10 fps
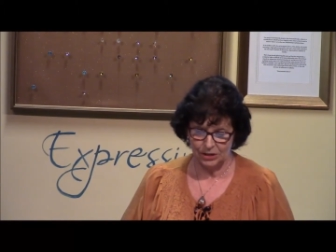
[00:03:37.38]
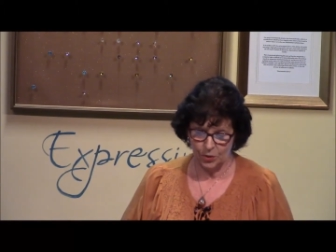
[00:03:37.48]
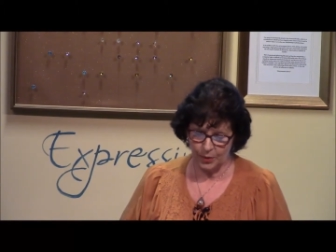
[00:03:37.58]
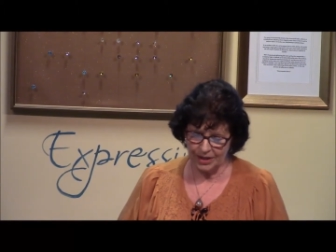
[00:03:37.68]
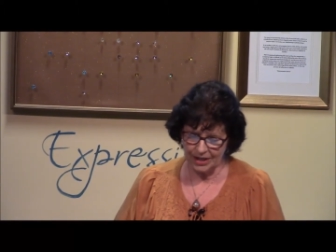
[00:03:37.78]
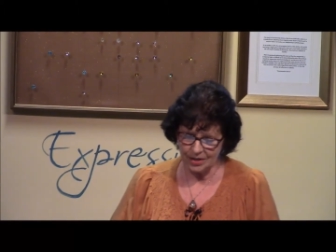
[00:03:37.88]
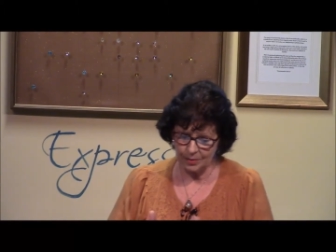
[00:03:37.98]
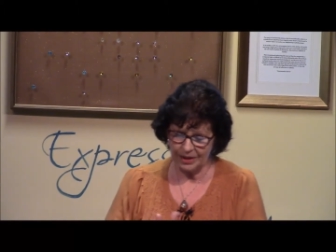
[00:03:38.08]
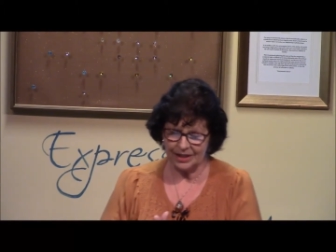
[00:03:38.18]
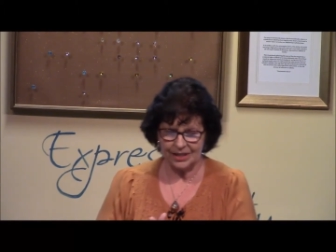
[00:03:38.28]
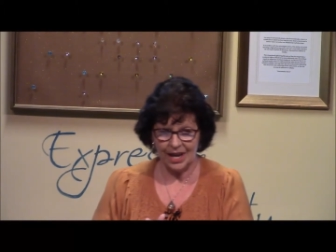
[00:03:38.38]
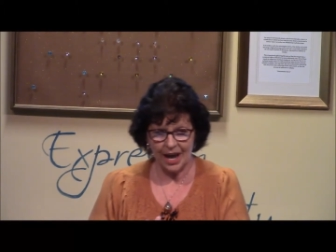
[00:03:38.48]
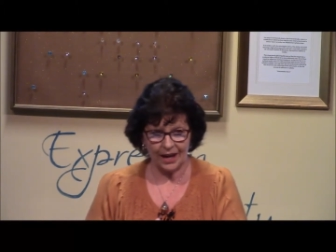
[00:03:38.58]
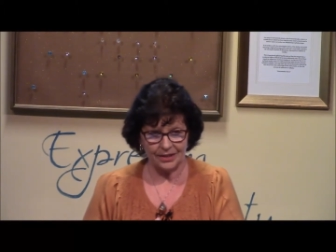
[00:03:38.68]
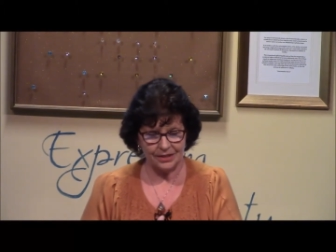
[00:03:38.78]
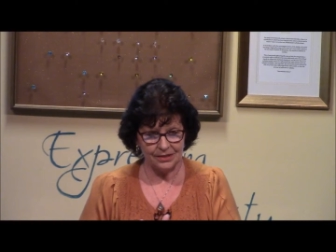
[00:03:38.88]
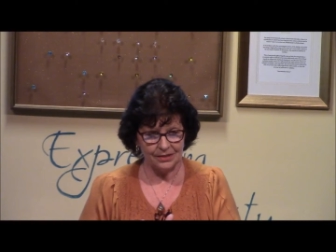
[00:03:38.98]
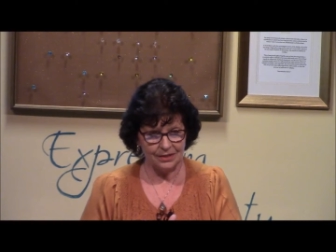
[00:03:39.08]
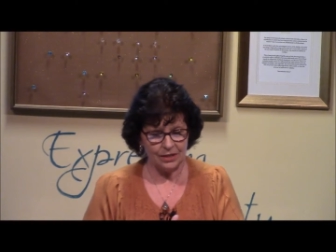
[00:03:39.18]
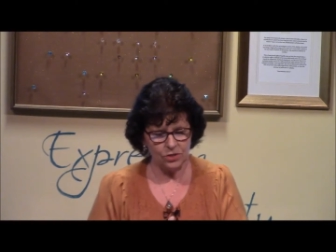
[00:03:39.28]
We need to reconnect
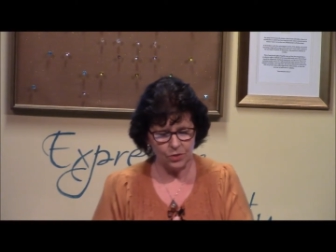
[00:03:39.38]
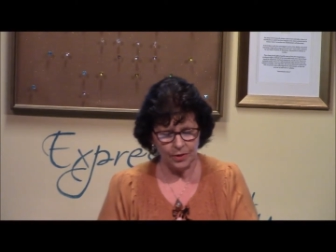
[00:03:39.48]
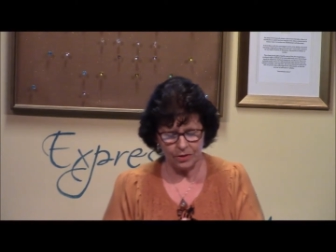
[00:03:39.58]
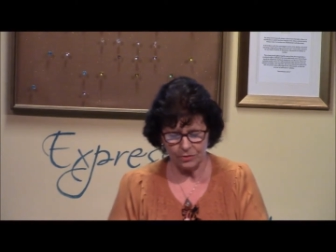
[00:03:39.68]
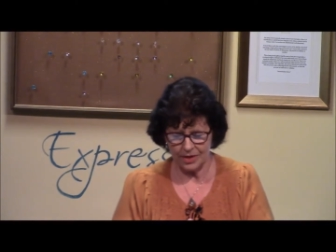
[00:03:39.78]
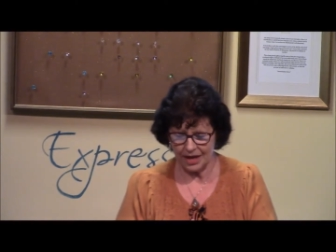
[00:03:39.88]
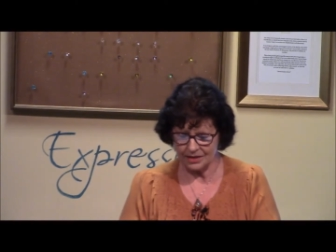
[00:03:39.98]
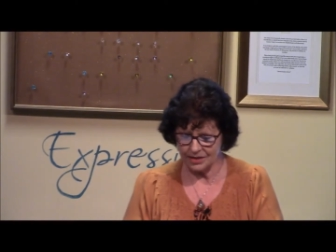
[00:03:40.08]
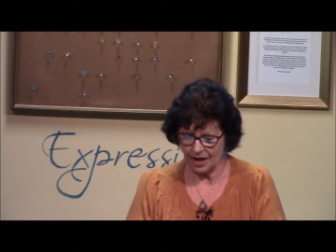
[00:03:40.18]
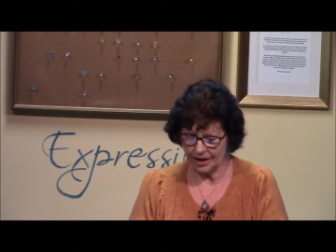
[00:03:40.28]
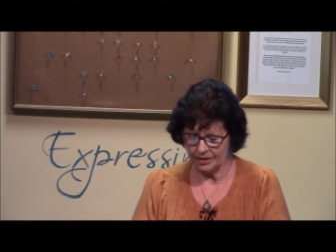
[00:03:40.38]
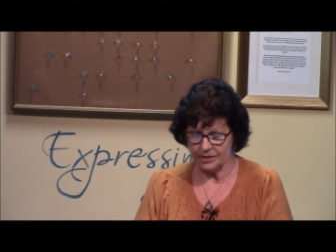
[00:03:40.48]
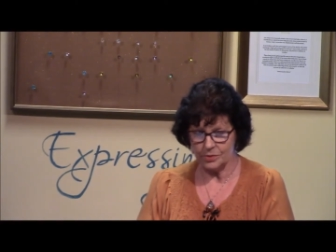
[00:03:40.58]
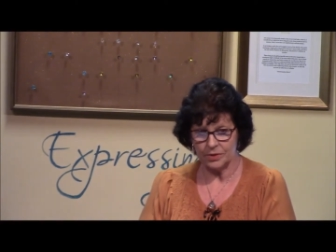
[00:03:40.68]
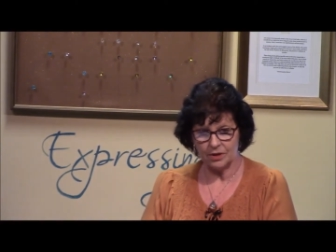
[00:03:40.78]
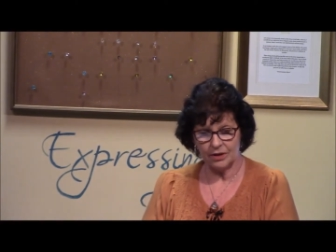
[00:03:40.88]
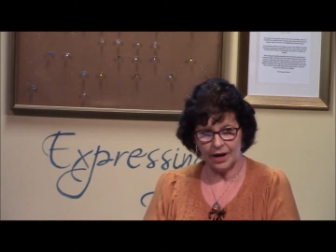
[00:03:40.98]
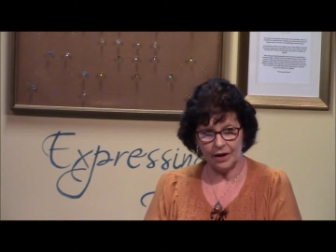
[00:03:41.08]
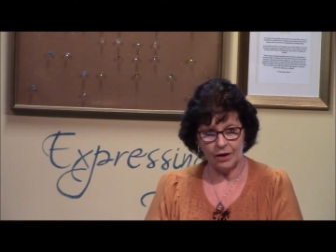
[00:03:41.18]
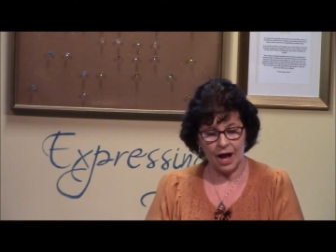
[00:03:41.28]
and do it through that silence with our
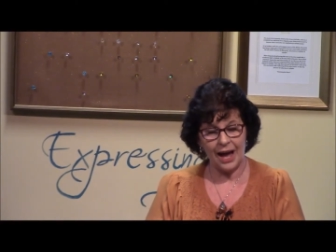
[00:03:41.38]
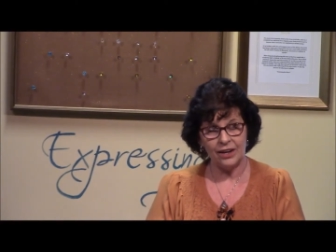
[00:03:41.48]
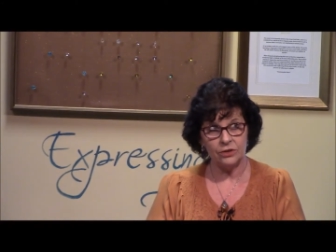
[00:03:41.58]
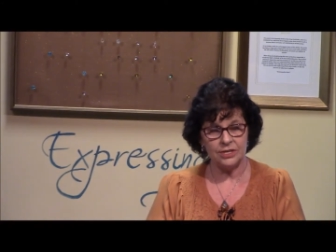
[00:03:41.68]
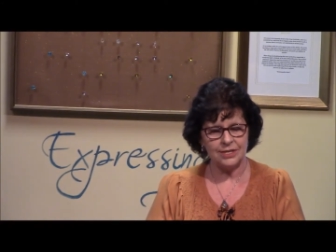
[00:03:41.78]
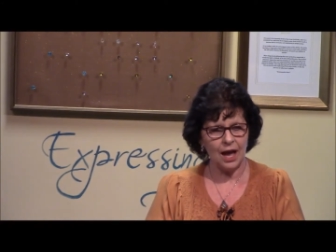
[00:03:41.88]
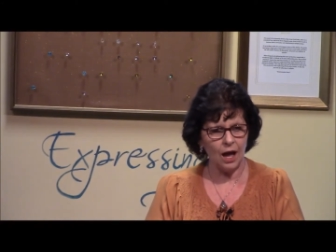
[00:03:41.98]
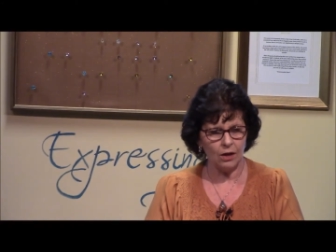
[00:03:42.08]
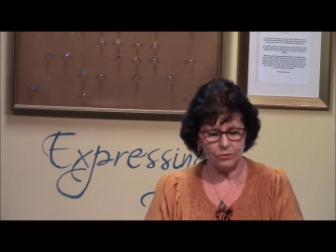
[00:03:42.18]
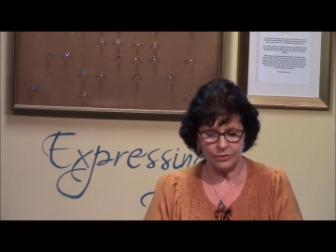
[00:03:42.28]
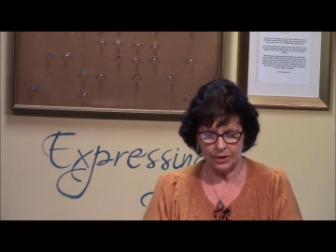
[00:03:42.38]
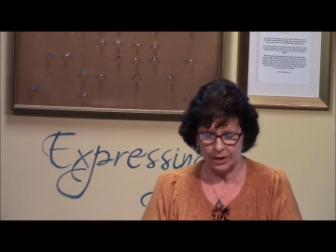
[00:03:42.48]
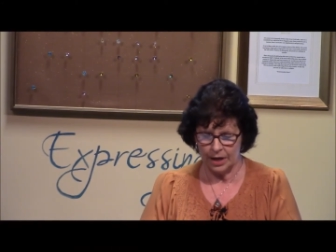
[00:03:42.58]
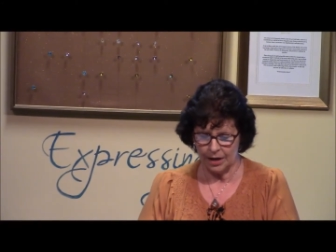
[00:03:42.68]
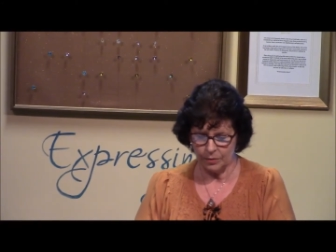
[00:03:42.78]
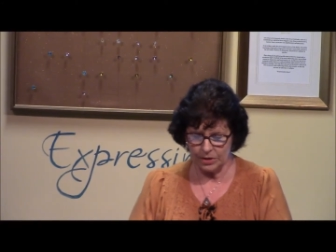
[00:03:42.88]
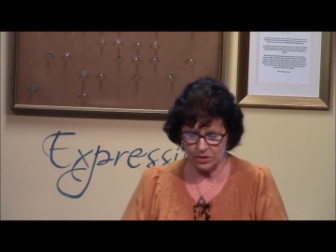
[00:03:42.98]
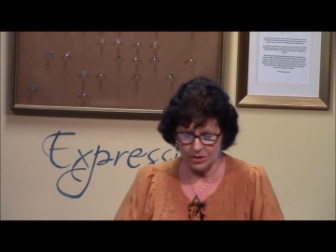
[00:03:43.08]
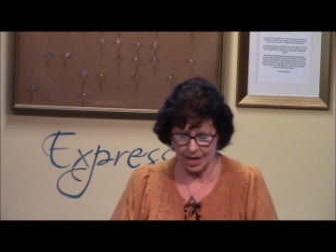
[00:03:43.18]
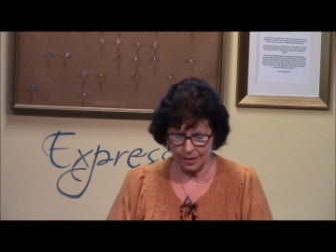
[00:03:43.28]
higher self. And we
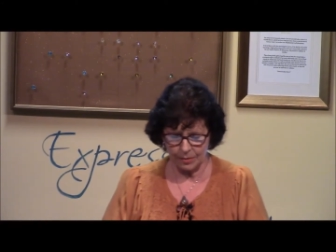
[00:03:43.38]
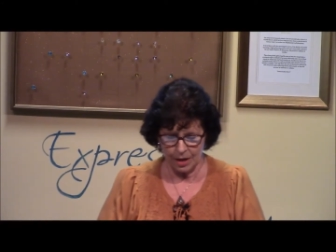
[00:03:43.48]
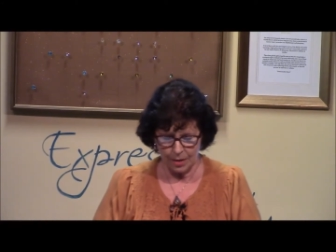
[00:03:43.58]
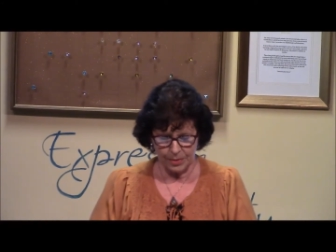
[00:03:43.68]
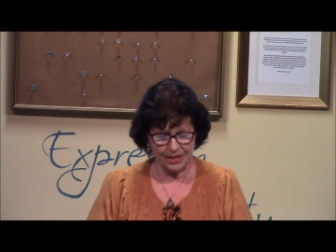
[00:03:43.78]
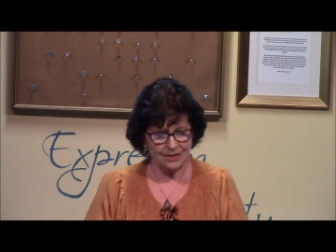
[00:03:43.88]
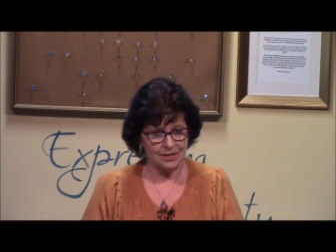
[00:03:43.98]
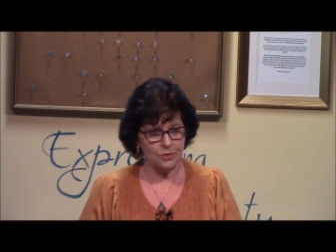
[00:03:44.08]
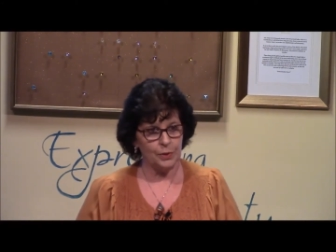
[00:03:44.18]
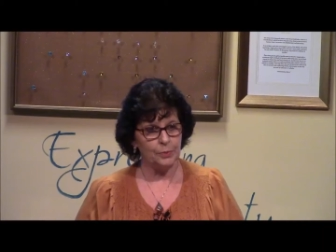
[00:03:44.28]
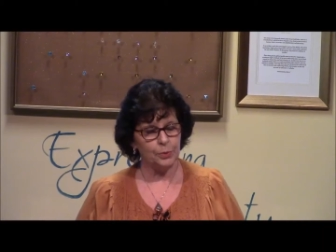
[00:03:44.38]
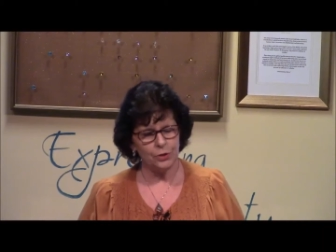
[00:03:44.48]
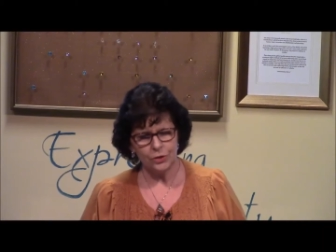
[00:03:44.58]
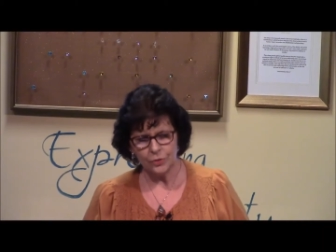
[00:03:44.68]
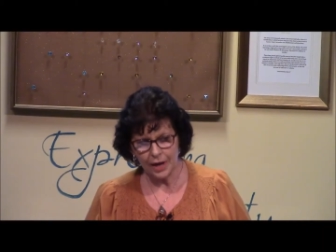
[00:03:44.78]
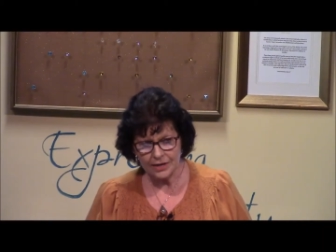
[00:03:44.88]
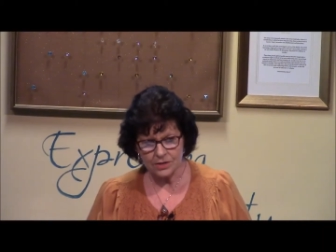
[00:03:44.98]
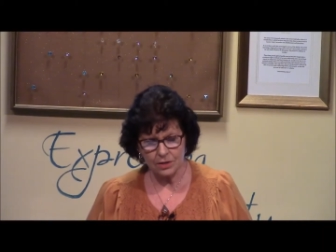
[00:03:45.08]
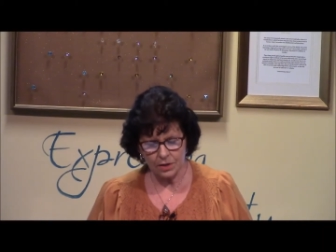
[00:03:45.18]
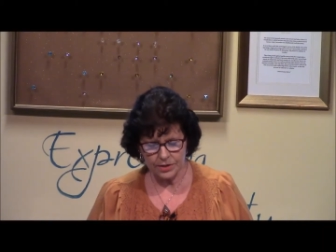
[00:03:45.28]
do that because as we
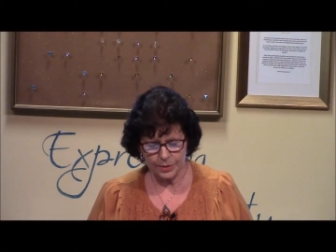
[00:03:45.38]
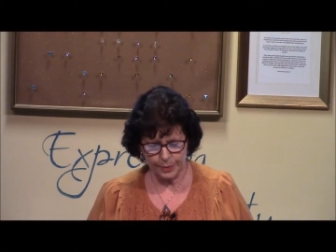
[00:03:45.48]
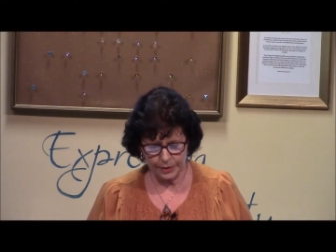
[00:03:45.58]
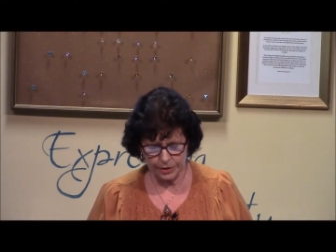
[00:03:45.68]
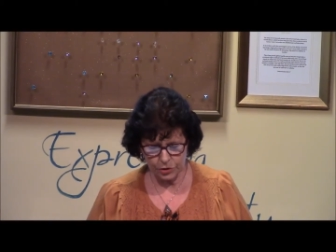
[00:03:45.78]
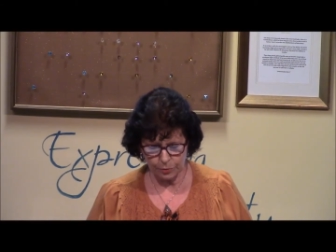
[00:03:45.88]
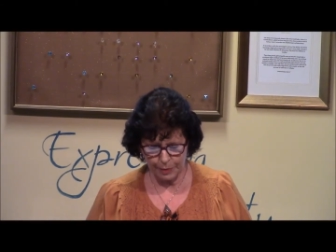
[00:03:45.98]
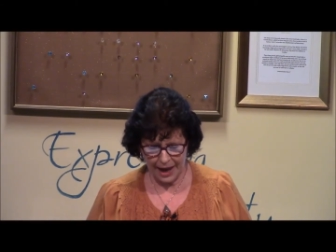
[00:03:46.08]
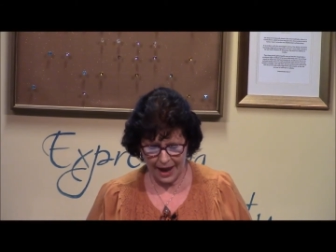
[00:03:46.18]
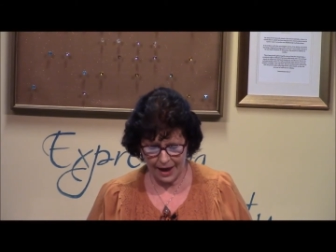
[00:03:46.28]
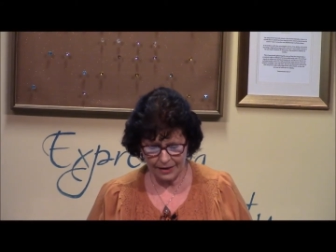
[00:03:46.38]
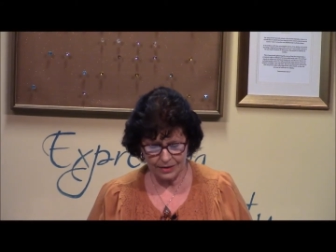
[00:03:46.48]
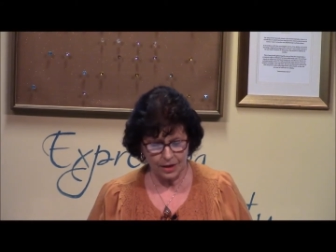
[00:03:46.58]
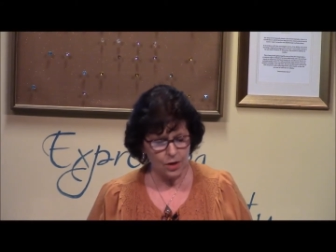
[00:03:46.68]
progress on our spiritual path,